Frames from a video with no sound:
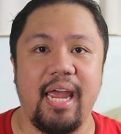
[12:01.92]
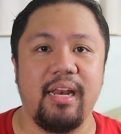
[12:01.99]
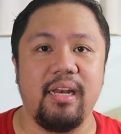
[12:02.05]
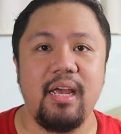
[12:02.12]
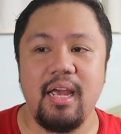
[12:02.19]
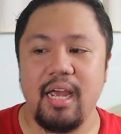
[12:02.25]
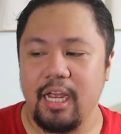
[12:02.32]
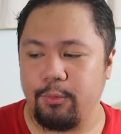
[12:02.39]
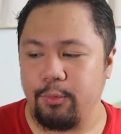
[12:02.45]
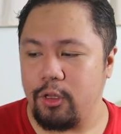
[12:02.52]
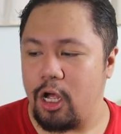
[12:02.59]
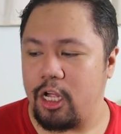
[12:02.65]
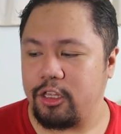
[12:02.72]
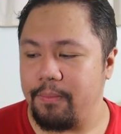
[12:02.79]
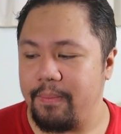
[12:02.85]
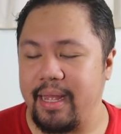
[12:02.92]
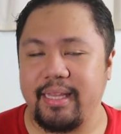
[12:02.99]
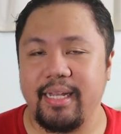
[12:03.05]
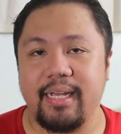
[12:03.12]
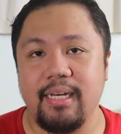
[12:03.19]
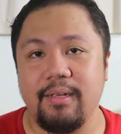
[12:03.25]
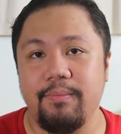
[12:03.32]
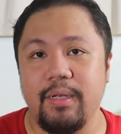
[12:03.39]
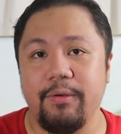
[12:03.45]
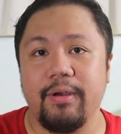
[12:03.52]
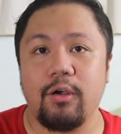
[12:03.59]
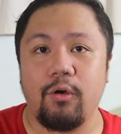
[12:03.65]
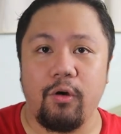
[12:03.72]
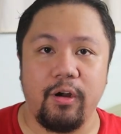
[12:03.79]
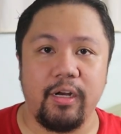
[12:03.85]
and it will automatically be
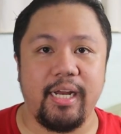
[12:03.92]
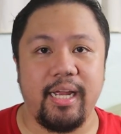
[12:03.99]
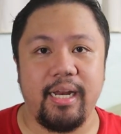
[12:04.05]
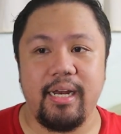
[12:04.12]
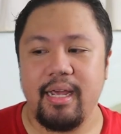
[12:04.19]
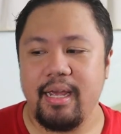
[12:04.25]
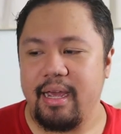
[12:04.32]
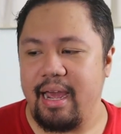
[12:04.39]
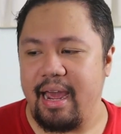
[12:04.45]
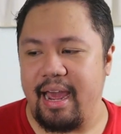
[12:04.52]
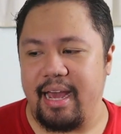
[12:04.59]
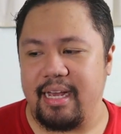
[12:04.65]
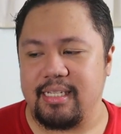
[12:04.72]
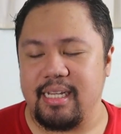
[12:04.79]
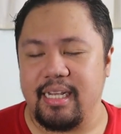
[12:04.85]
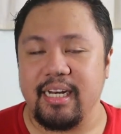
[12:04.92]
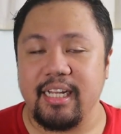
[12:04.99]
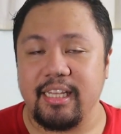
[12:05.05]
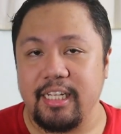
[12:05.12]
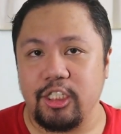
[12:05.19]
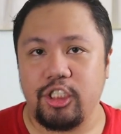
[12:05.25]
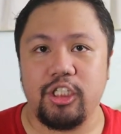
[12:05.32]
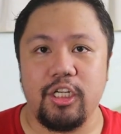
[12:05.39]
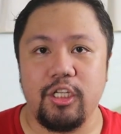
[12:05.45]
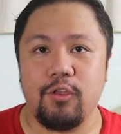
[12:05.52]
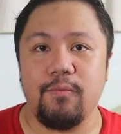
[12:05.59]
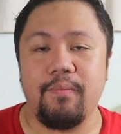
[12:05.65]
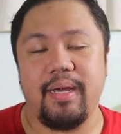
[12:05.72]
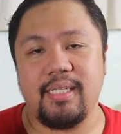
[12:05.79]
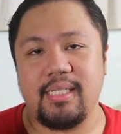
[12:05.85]
recorded as an addition
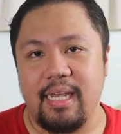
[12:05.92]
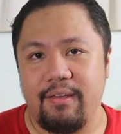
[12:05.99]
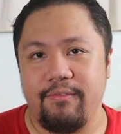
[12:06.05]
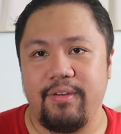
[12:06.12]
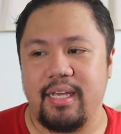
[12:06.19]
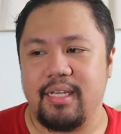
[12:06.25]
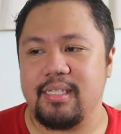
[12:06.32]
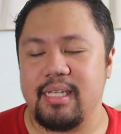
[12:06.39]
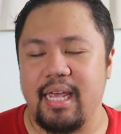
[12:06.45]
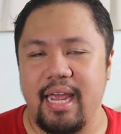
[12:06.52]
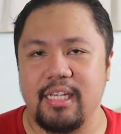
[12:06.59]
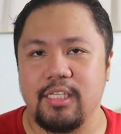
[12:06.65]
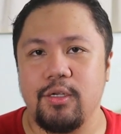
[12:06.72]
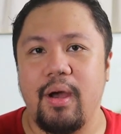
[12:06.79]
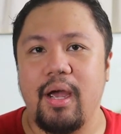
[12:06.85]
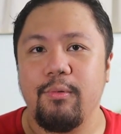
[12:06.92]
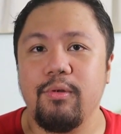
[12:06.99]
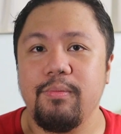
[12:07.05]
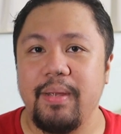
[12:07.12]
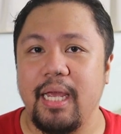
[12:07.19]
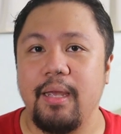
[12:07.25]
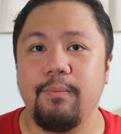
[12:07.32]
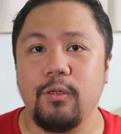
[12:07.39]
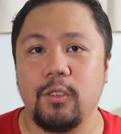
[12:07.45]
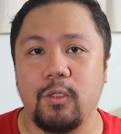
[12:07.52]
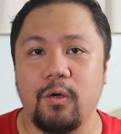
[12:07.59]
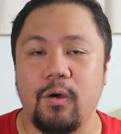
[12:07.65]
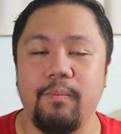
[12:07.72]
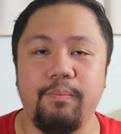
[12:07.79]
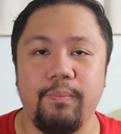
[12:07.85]
to my savings. And so I would be able
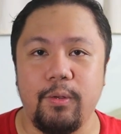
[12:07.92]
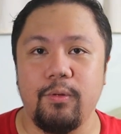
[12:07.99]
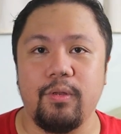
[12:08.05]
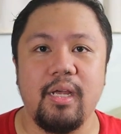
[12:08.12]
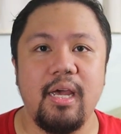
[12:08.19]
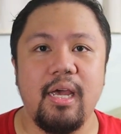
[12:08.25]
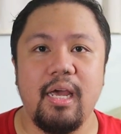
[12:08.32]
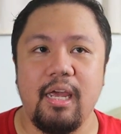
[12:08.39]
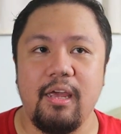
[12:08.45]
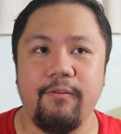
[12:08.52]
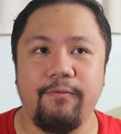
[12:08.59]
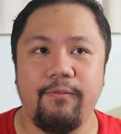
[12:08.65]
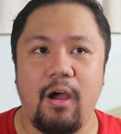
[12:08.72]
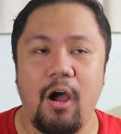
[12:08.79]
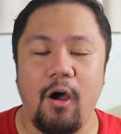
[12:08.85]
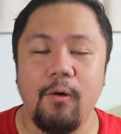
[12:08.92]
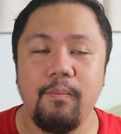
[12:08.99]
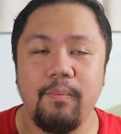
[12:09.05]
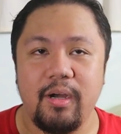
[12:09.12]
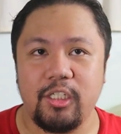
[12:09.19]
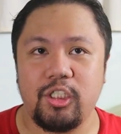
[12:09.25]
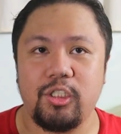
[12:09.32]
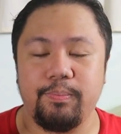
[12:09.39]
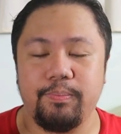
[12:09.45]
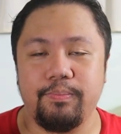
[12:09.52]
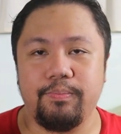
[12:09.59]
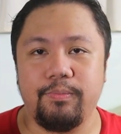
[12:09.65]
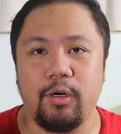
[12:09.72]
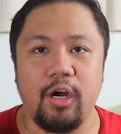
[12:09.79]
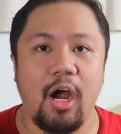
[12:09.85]
to compute if how much
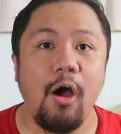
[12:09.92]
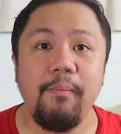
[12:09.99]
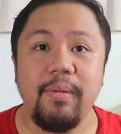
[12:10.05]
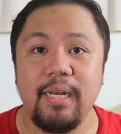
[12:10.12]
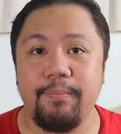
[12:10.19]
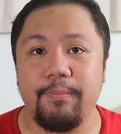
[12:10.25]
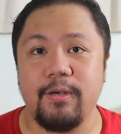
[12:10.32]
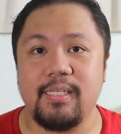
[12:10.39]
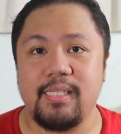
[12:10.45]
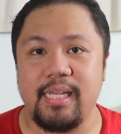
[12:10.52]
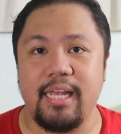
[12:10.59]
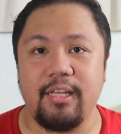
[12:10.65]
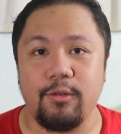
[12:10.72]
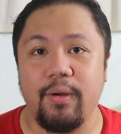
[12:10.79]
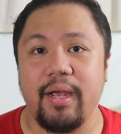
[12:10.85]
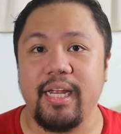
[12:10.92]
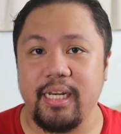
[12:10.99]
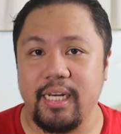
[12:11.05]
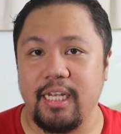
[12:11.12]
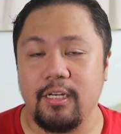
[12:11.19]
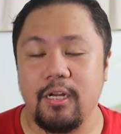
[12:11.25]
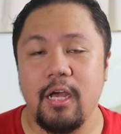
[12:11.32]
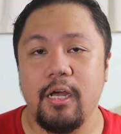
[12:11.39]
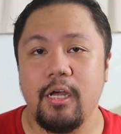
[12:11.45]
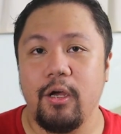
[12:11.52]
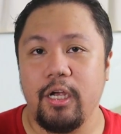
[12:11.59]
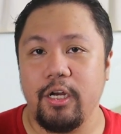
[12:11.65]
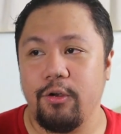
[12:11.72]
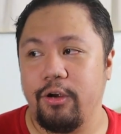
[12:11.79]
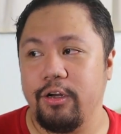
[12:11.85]
or how many percent do I need
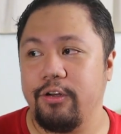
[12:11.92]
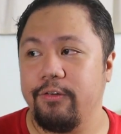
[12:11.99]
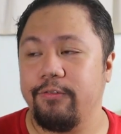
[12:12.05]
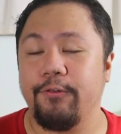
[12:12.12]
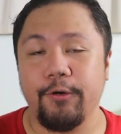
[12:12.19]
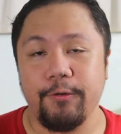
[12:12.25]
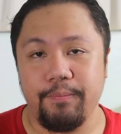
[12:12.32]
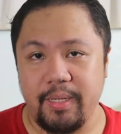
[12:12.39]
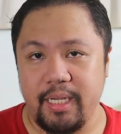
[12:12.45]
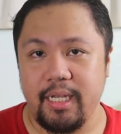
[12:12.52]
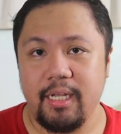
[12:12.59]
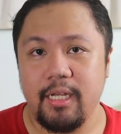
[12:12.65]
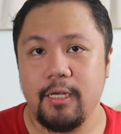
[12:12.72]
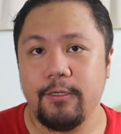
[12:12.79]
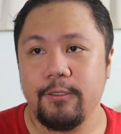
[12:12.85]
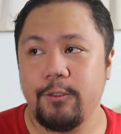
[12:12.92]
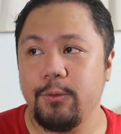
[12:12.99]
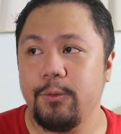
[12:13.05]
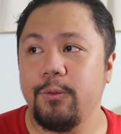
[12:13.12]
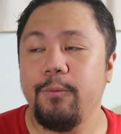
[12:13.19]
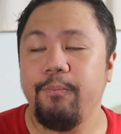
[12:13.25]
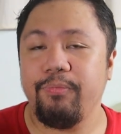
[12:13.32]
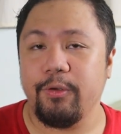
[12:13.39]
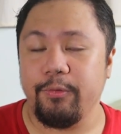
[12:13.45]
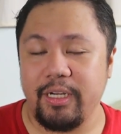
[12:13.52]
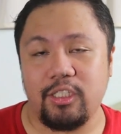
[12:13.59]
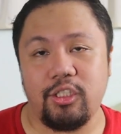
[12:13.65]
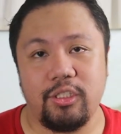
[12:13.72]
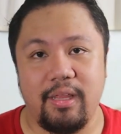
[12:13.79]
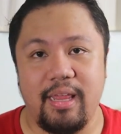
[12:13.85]
in order for me to
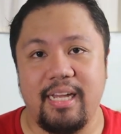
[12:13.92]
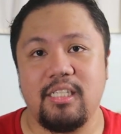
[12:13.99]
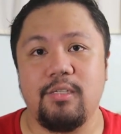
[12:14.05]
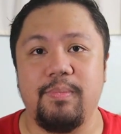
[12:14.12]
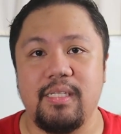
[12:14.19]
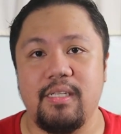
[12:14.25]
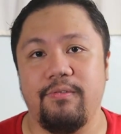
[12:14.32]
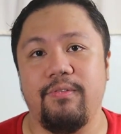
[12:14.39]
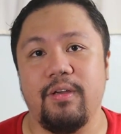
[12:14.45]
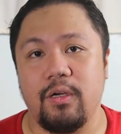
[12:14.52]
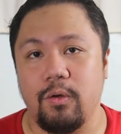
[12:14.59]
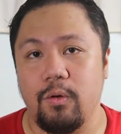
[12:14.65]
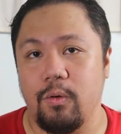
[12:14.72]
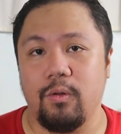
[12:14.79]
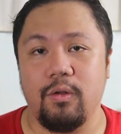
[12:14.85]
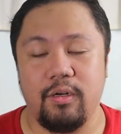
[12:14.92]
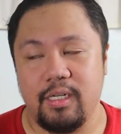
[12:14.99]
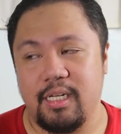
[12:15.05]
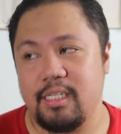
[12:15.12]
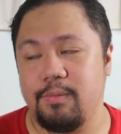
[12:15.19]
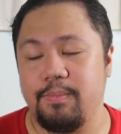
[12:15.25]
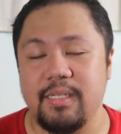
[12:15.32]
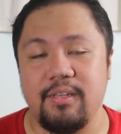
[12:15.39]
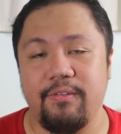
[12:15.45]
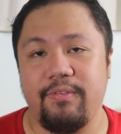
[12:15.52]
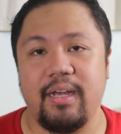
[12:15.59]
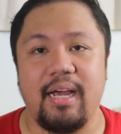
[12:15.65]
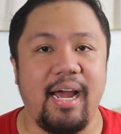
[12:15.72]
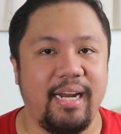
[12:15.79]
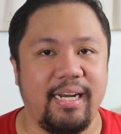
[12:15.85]
reach that specific goal or that
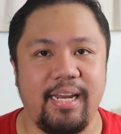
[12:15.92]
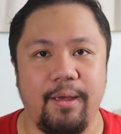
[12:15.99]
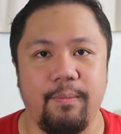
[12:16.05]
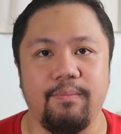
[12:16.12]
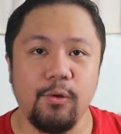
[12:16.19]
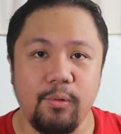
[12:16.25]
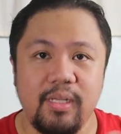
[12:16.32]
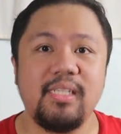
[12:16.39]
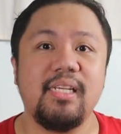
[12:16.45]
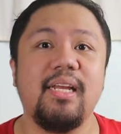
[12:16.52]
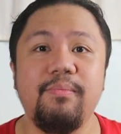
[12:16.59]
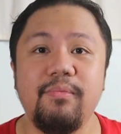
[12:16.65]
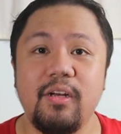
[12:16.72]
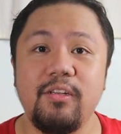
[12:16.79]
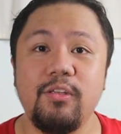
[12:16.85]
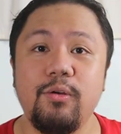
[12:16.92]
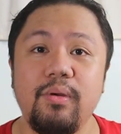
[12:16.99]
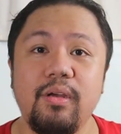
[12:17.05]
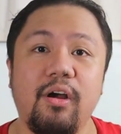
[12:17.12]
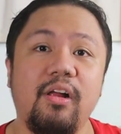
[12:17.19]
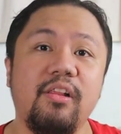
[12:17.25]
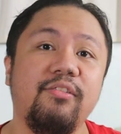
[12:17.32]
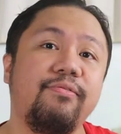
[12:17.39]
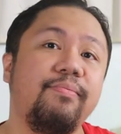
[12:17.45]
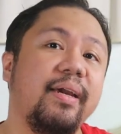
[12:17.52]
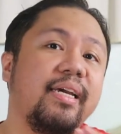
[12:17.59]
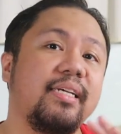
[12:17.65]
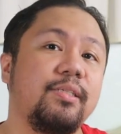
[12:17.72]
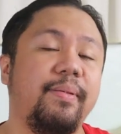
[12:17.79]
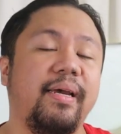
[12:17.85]
specific item. So once that I'm done doing all of
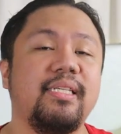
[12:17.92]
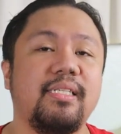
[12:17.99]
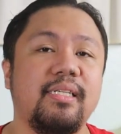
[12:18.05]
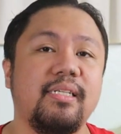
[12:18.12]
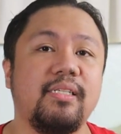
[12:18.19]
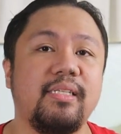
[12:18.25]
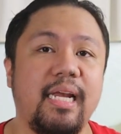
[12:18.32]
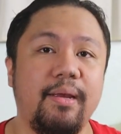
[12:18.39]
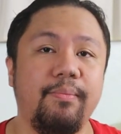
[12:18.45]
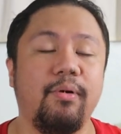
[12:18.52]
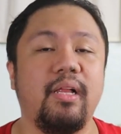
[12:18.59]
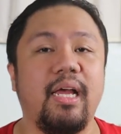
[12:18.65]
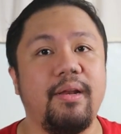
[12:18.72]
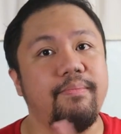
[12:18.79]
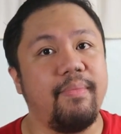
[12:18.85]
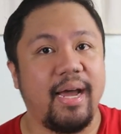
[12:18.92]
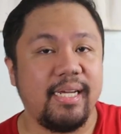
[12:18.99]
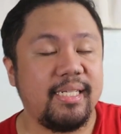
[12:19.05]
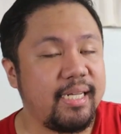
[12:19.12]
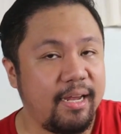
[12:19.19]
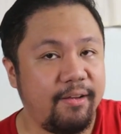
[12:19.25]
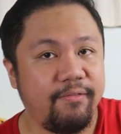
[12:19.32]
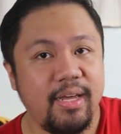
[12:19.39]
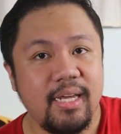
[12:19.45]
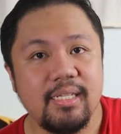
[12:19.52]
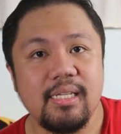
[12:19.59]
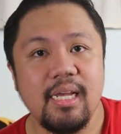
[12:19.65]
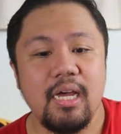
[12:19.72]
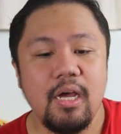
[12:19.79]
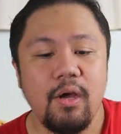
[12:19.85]
my expenses table and my savings,